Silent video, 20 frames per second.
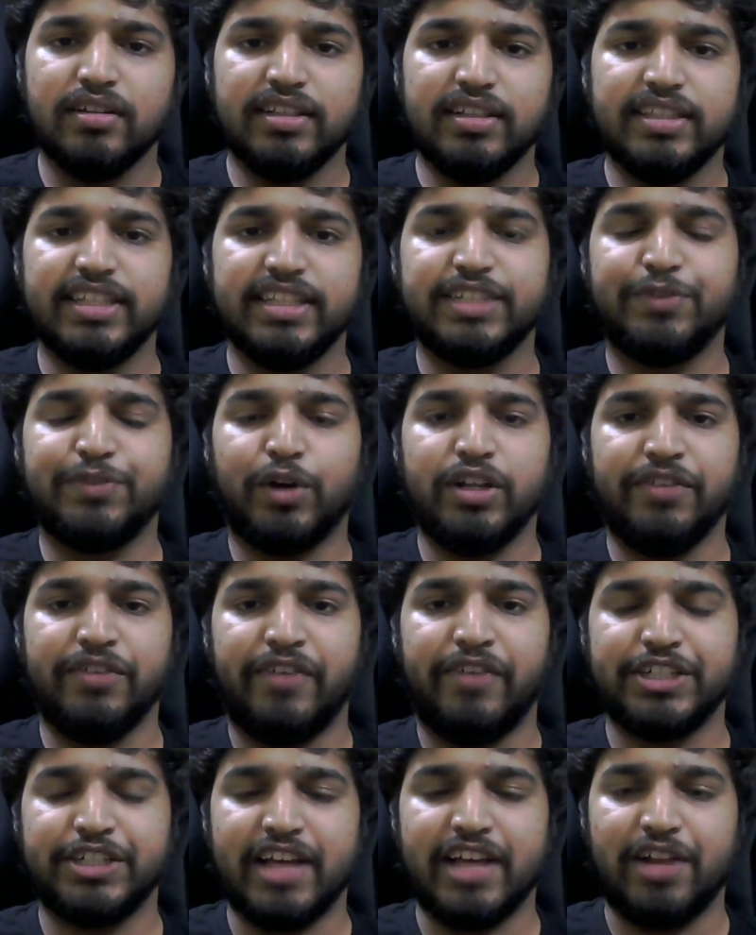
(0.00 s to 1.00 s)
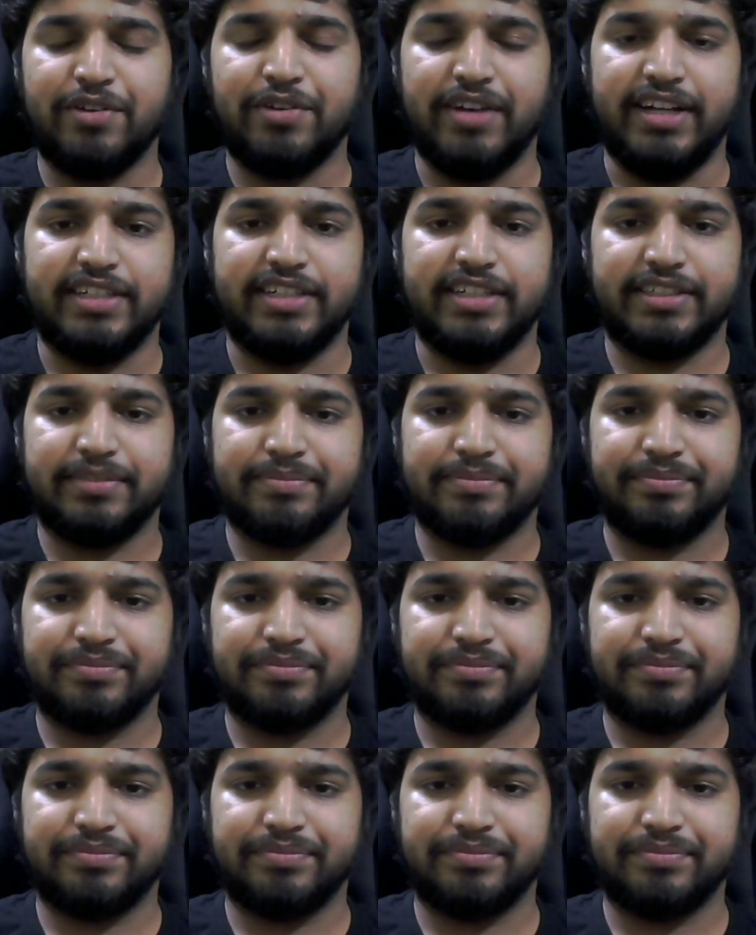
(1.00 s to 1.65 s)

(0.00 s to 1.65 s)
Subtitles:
This is what the function calculates.